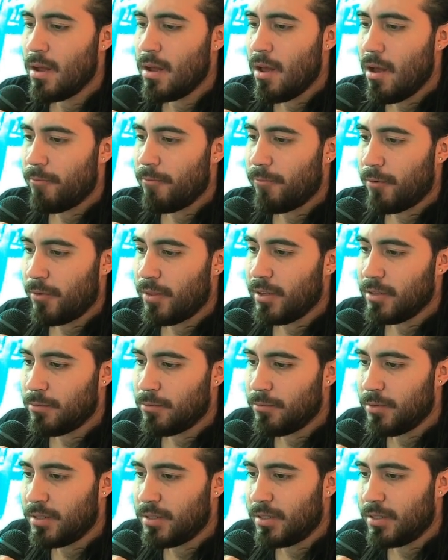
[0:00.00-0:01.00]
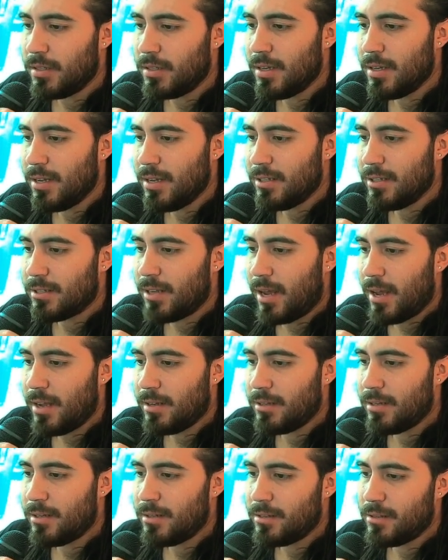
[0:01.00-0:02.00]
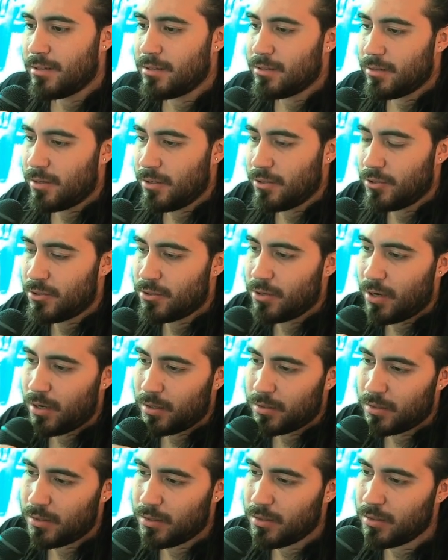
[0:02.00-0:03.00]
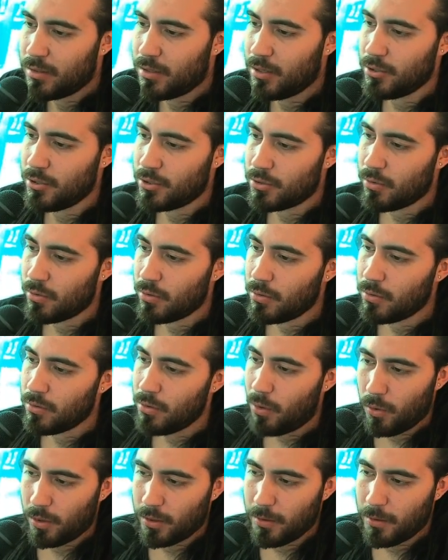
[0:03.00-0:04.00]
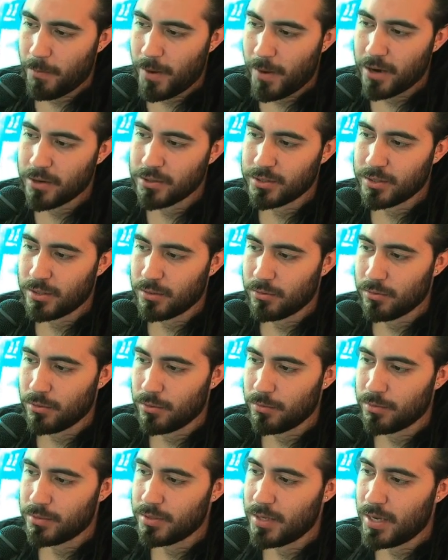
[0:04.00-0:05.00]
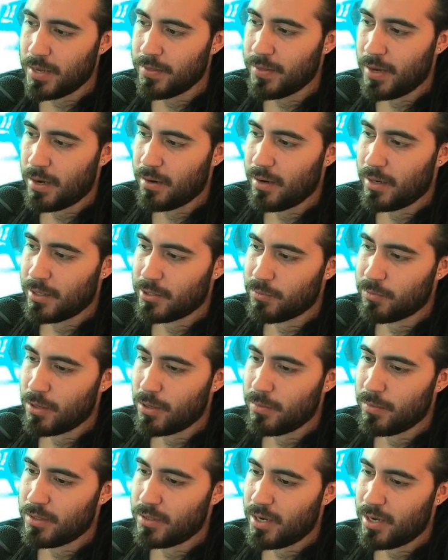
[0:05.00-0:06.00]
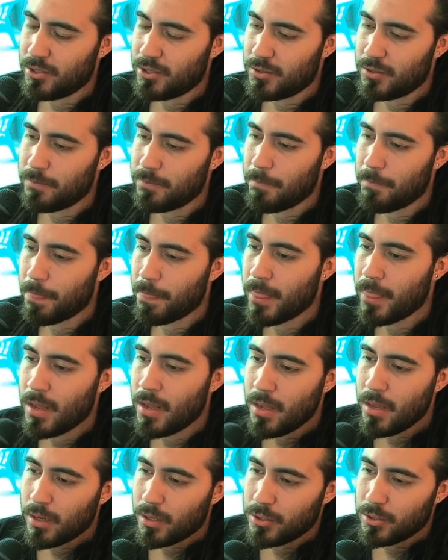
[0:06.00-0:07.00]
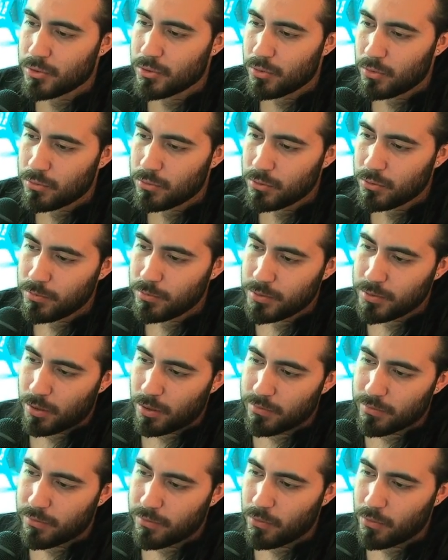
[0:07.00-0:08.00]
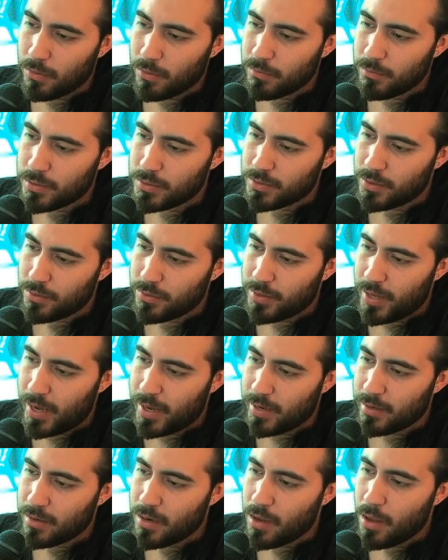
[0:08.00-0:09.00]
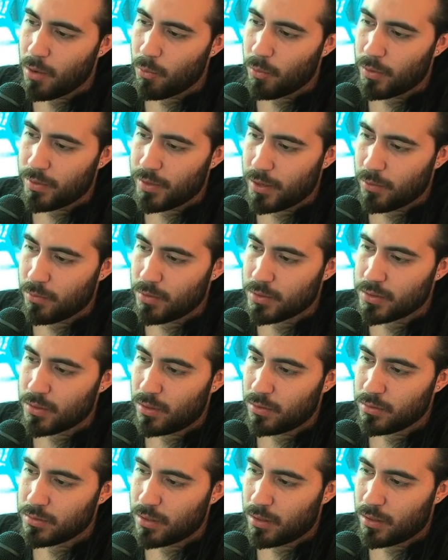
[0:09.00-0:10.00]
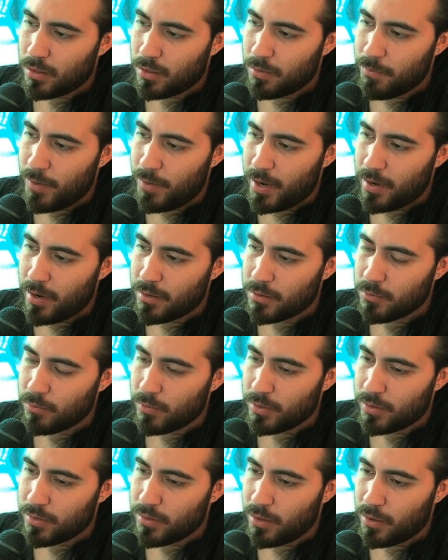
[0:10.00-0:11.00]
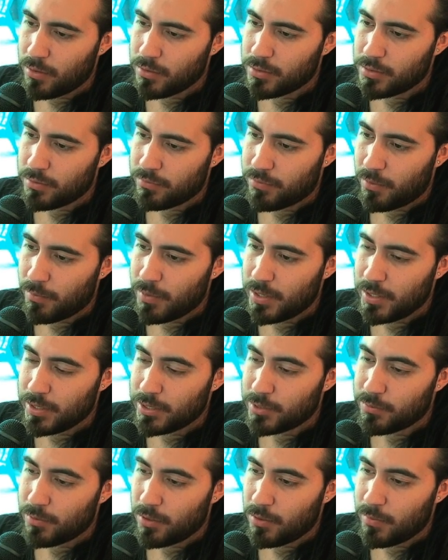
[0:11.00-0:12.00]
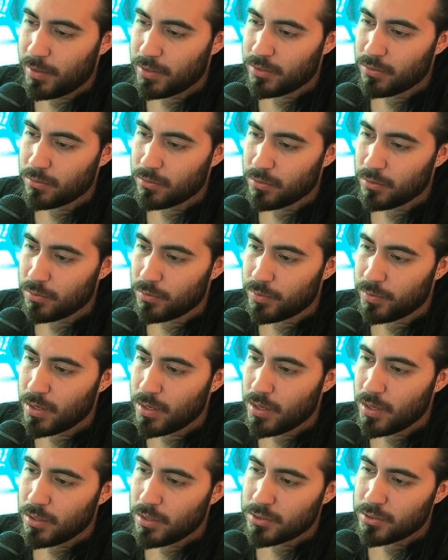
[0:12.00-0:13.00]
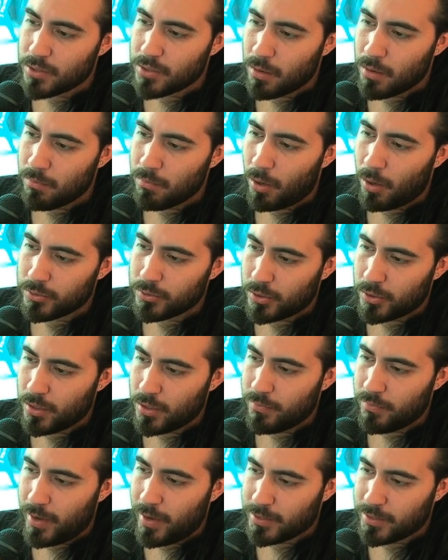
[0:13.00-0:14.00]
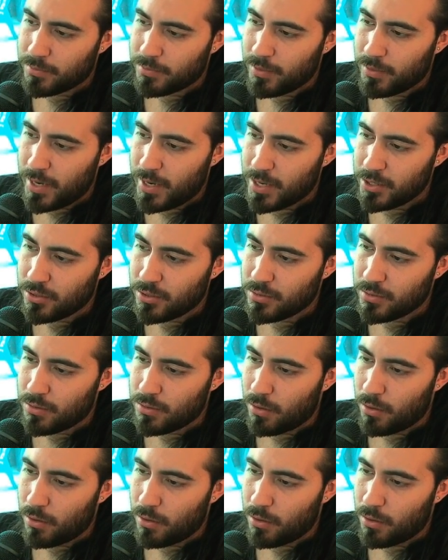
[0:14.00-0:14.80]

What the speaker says: For this reason, scientists construct control or comparison groups in their experimentation. Control groups are formed so that, when their results are compared with those from an experimental group, some alternative explanations are